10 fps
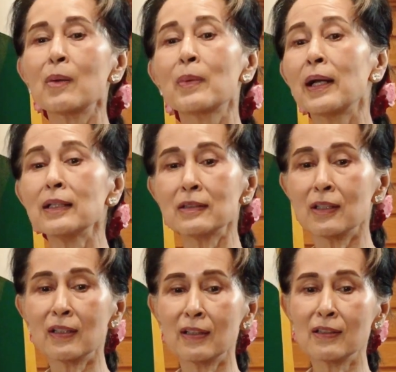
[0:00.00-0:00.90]
Well,
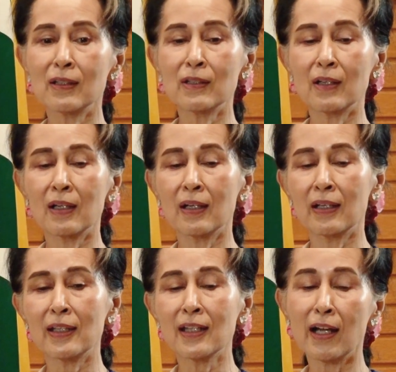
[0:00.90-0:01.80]

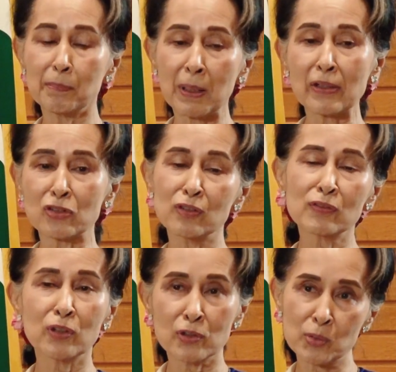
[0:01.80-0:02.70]
in our party,
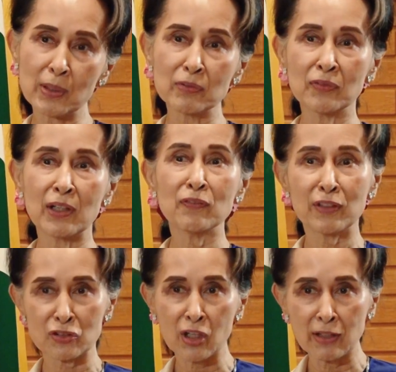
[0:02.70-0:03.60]
of course, we have a very
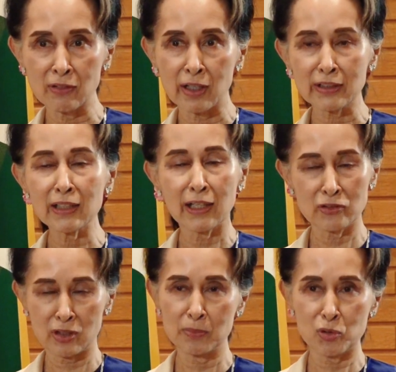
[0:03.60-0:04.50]
fixed hierarchy,
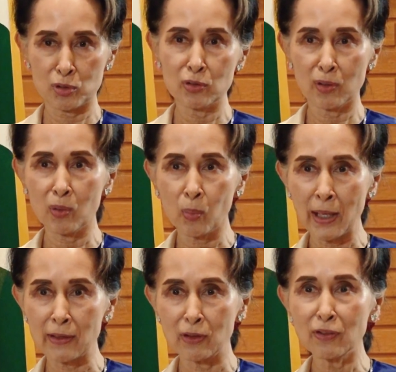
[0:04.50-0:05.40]
as I'm sure you're
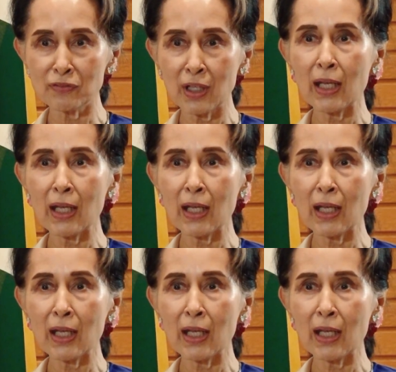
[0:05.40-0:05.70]
aware of,